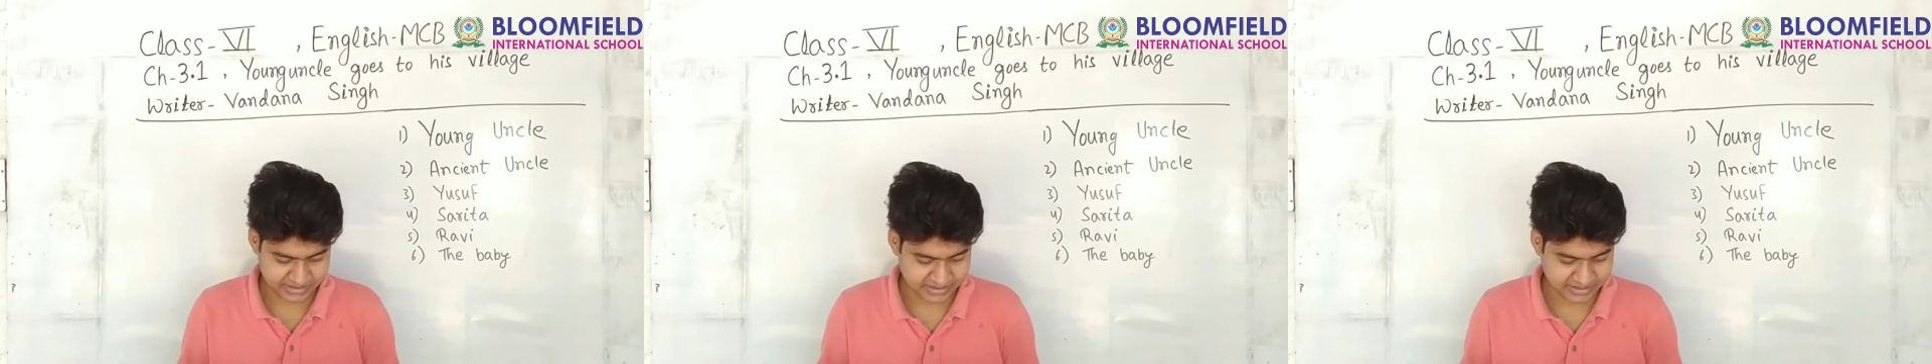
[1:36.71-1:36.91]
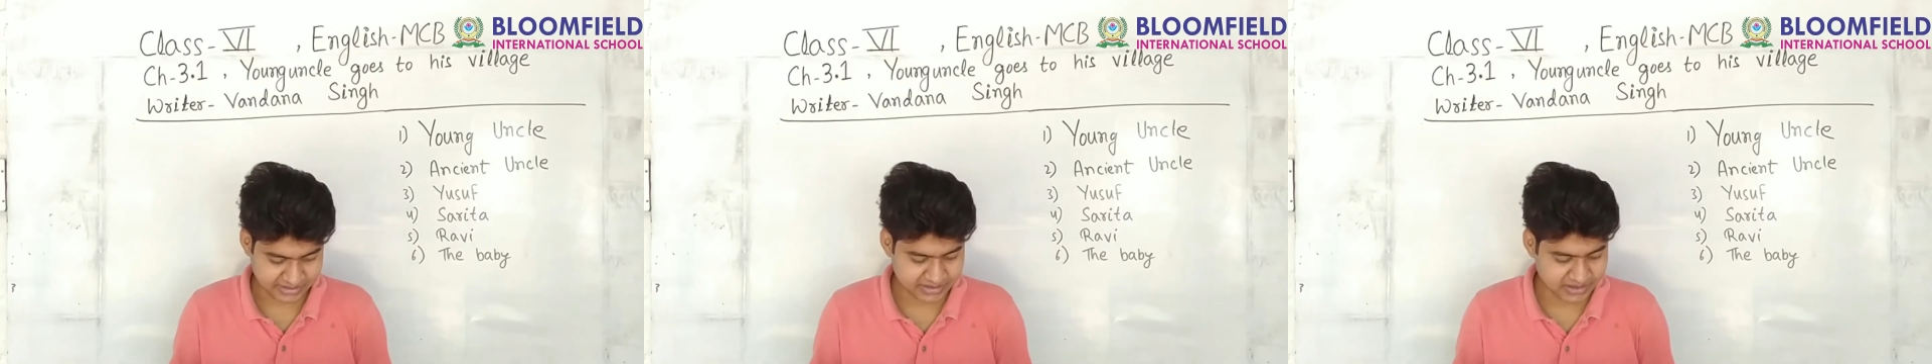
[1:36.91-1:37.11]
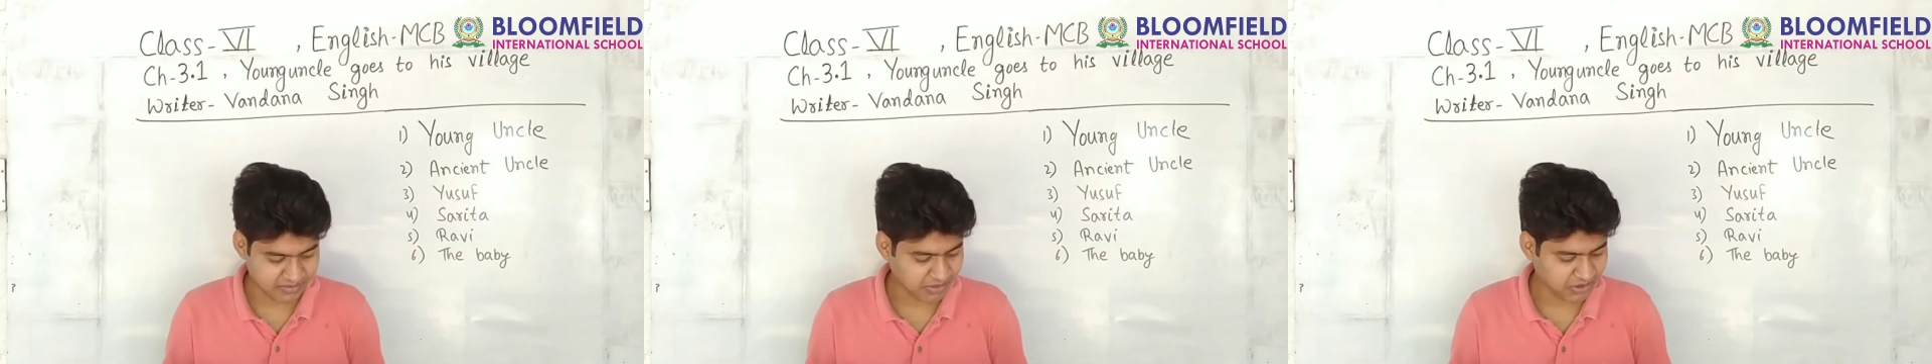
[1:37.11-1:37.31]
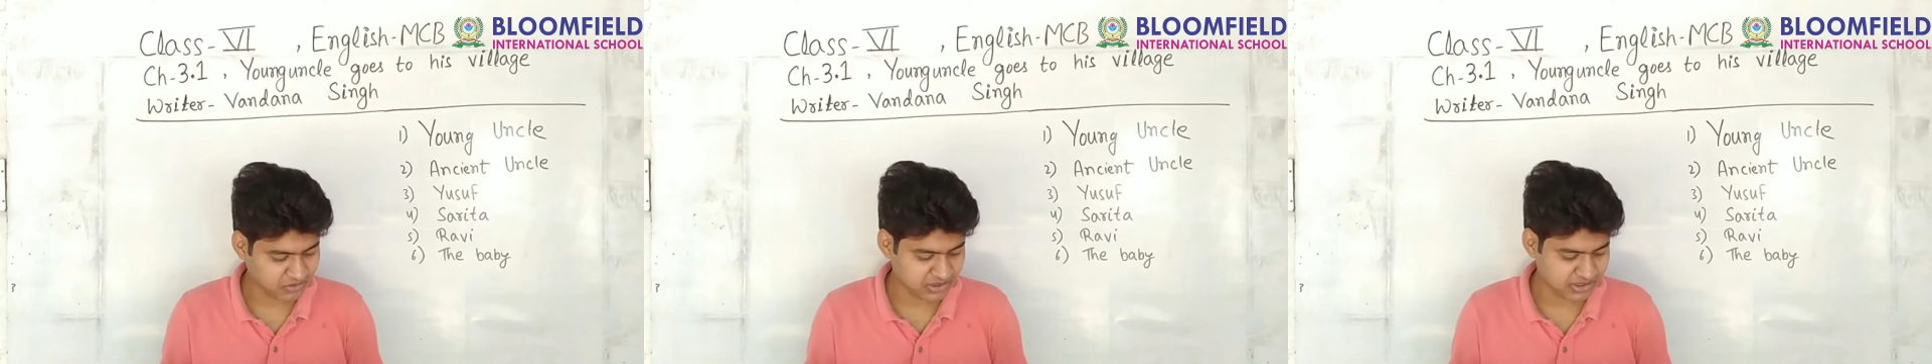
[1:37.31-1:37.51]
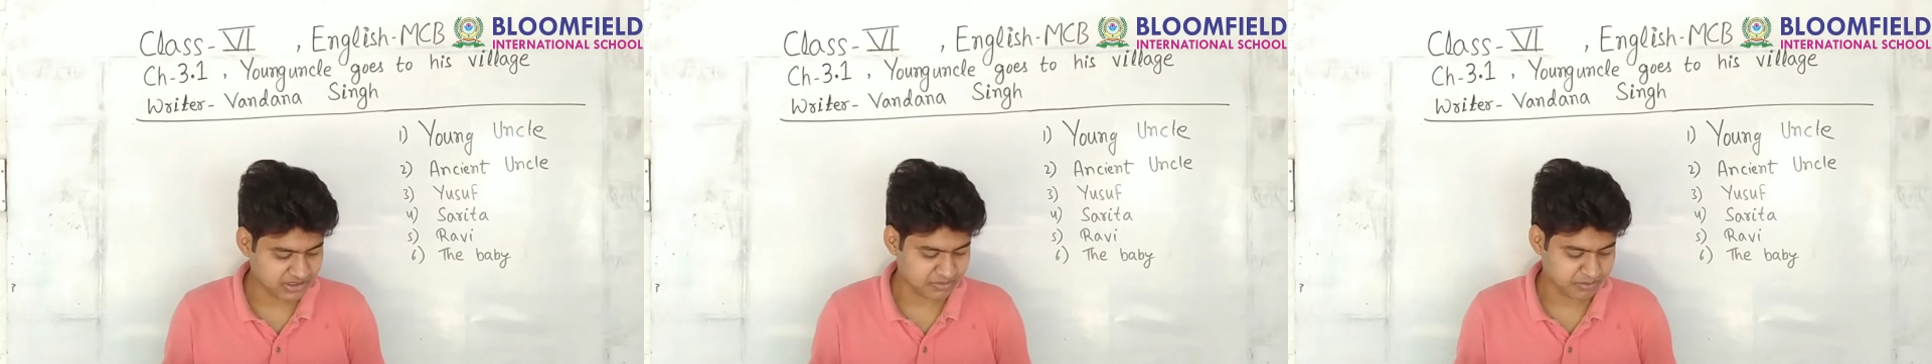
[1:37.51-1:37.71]
Read
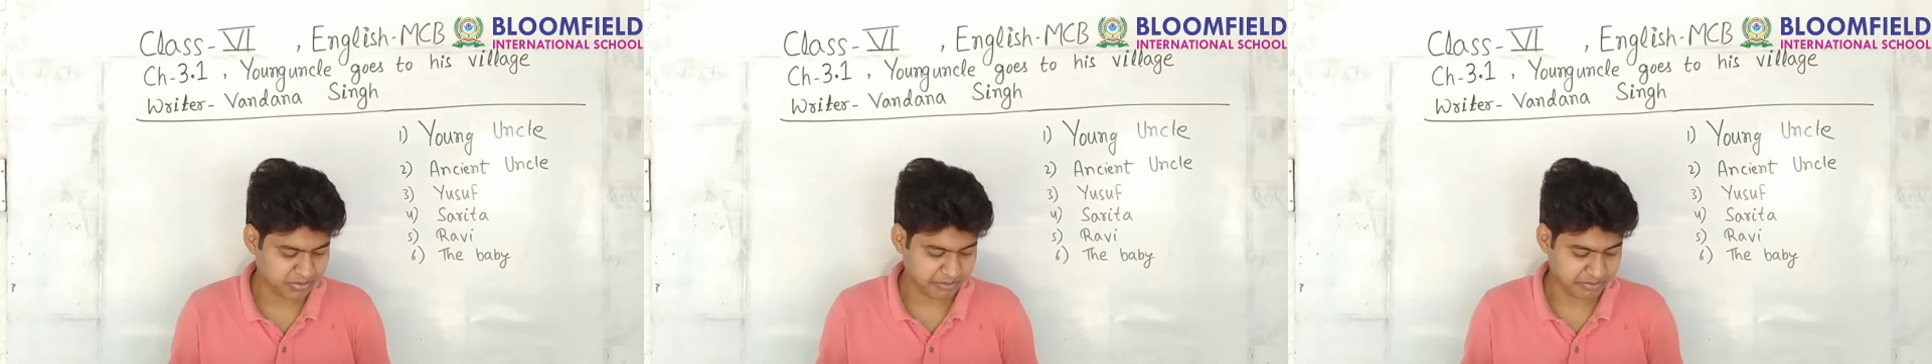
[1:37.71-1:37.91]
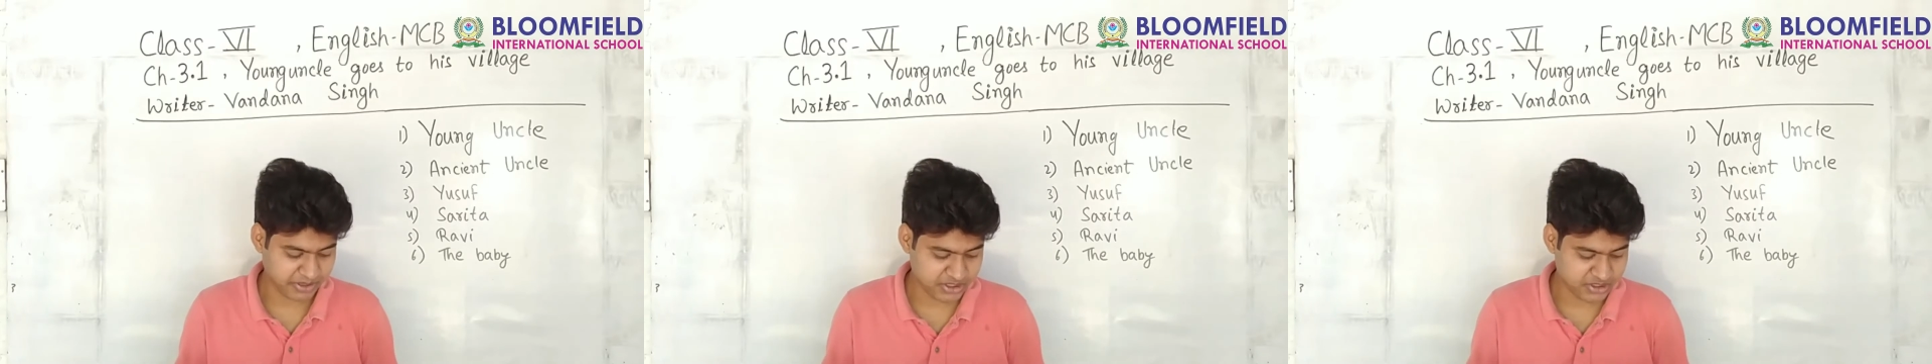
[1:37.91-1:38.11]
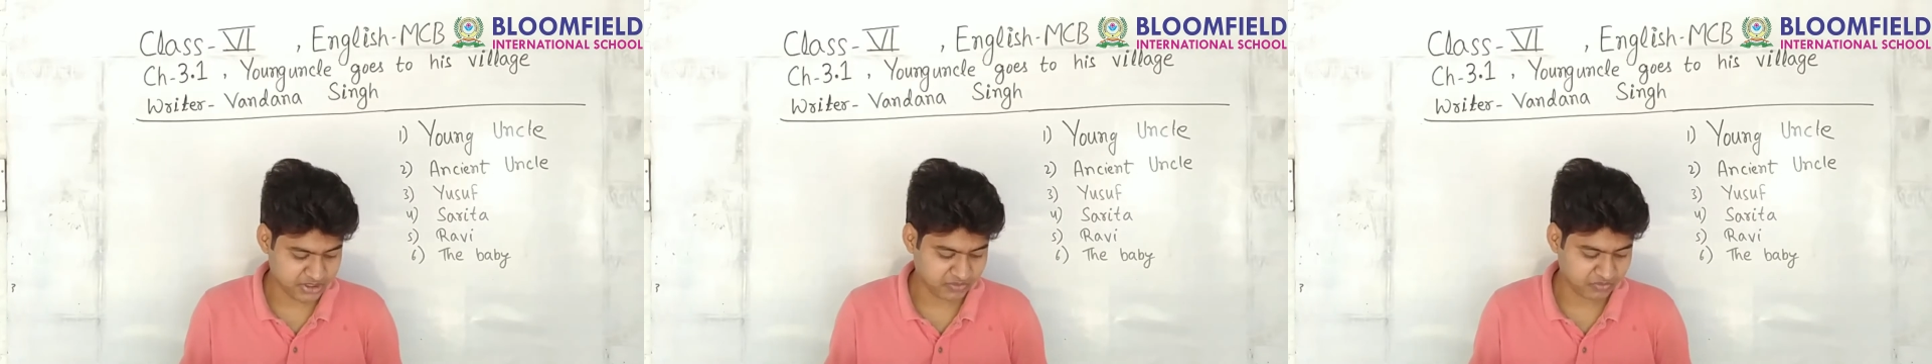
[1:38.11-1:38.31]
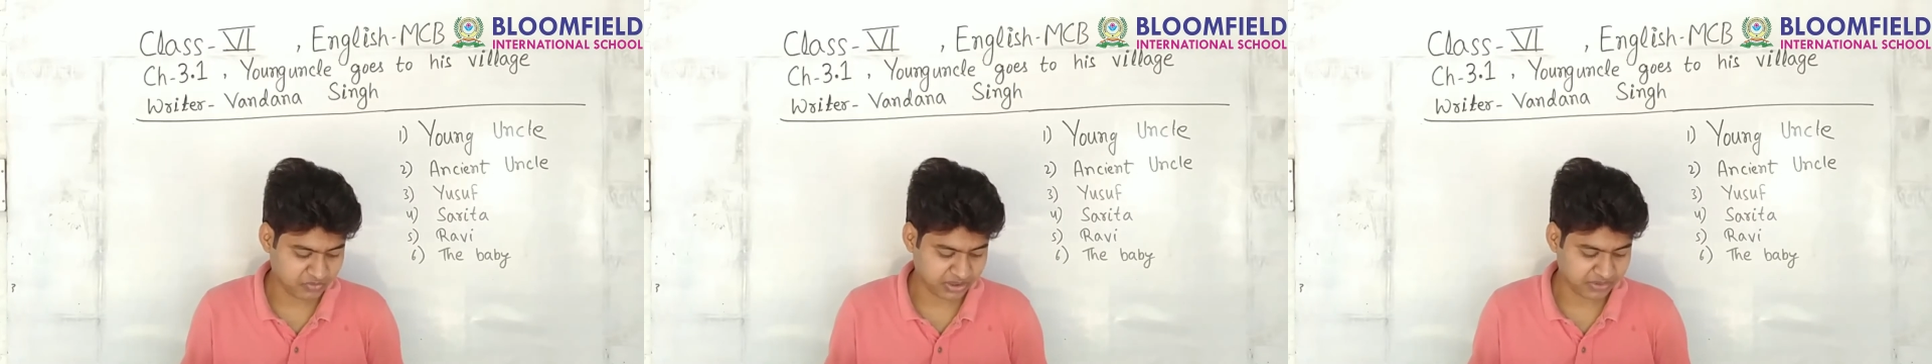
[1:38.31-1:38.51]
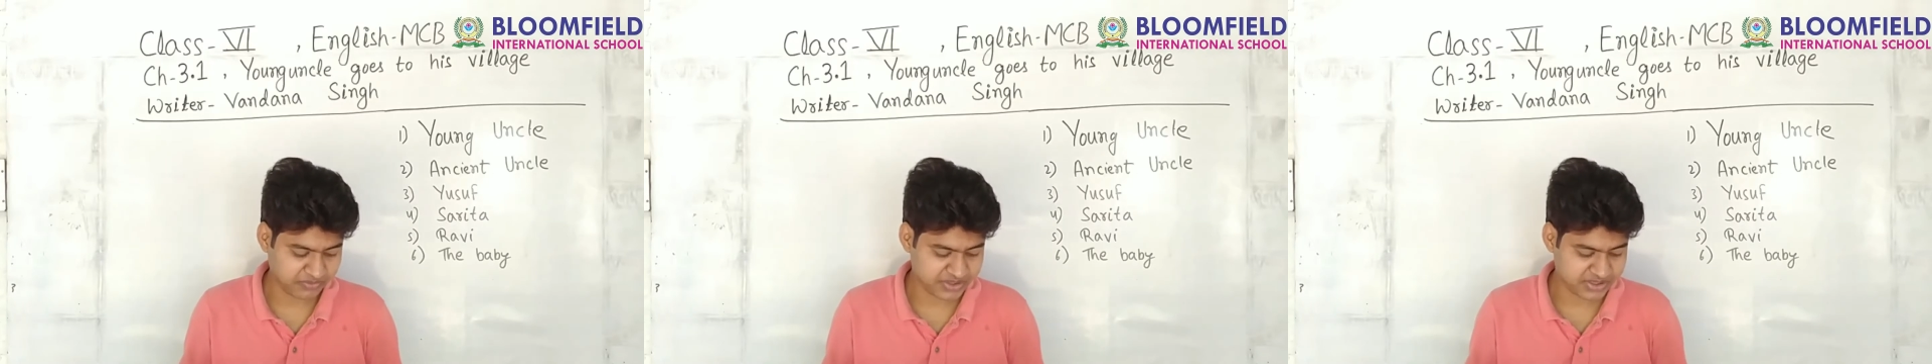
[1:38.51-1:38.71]
about his preparation
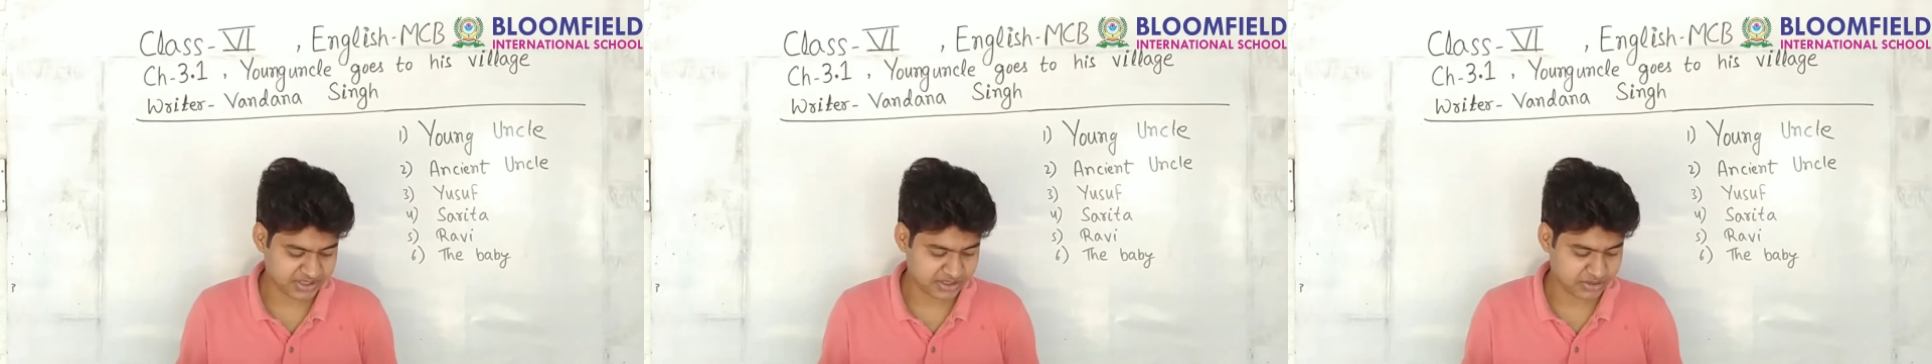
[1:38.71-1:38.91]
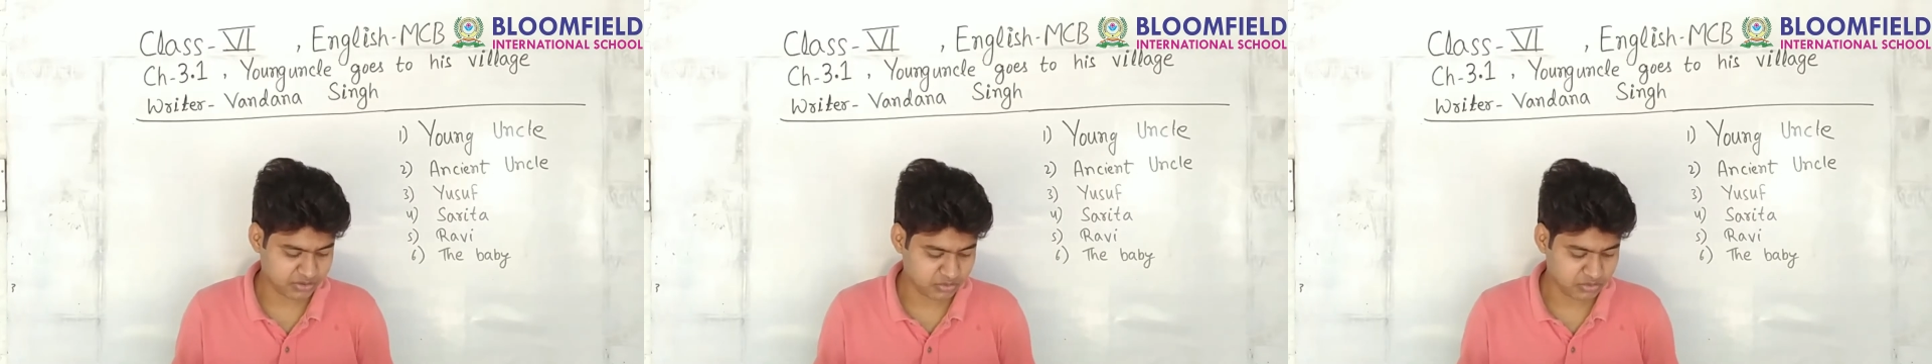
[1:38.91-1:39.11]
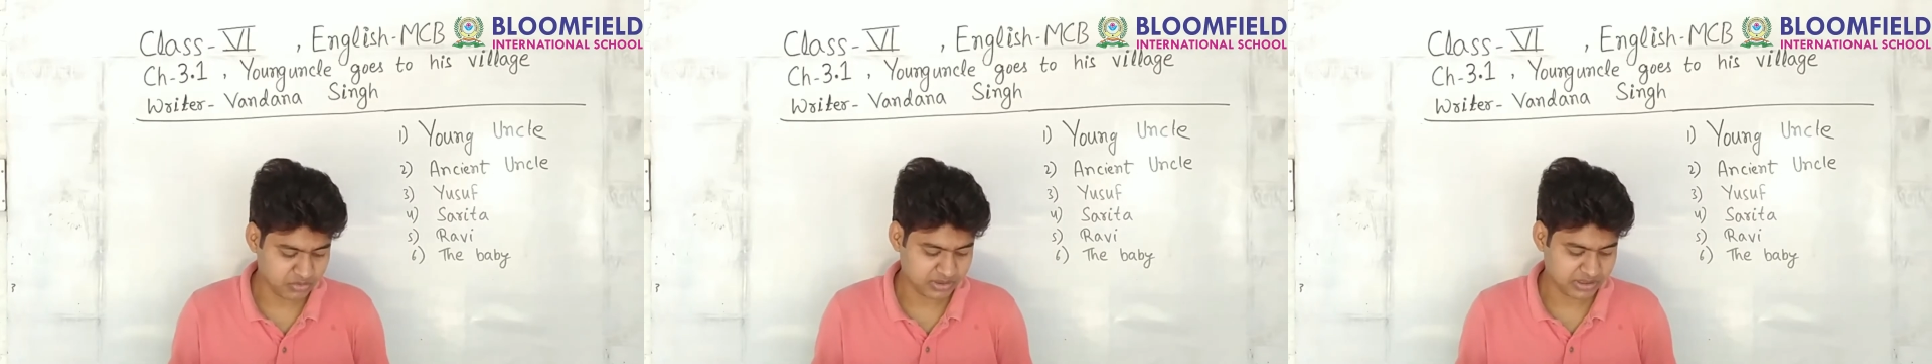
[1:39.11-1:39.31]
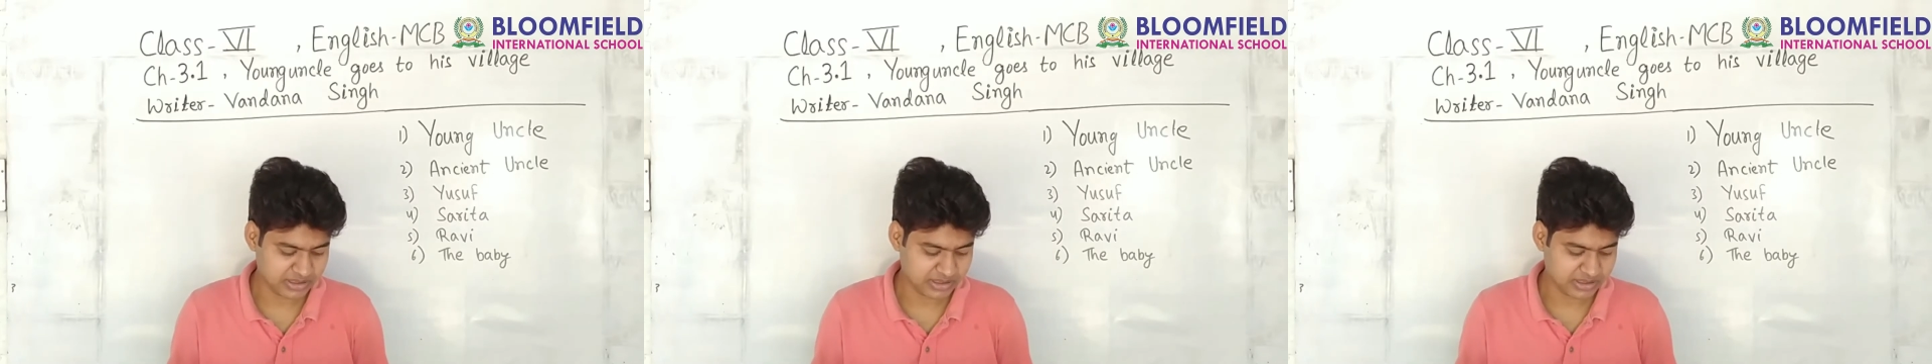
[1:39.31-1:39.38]
for a visit to